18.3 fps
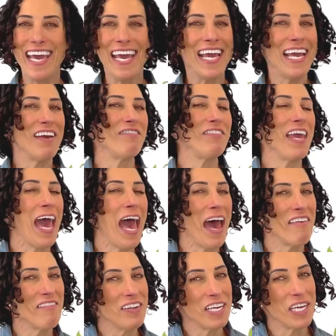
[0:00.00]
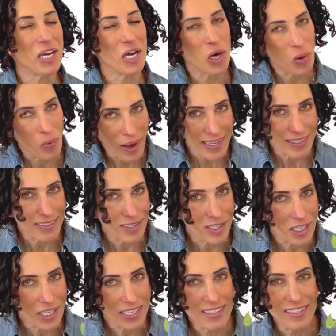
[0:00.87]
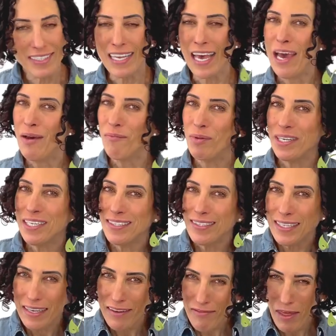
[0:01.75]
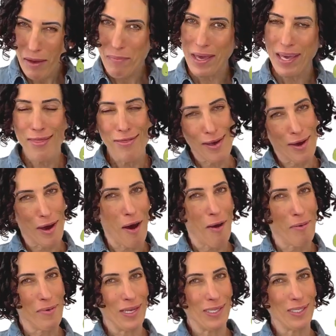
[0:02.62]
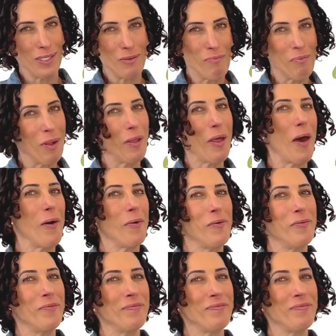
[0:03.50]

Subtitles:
If you have any questions, please leave them in the comments below.